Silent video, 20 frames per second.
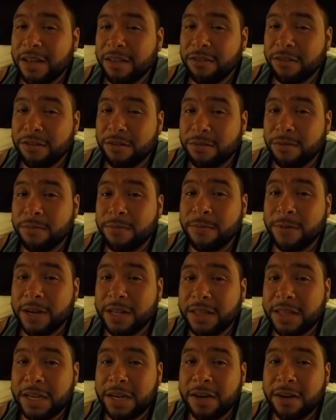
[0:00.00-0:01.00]
not just
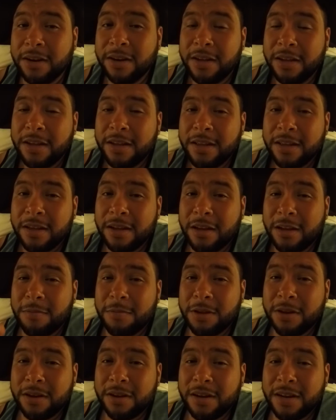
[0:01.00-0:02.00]
right there.
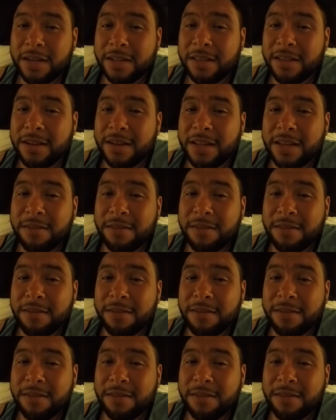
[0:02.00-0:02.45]
Um, they're connected.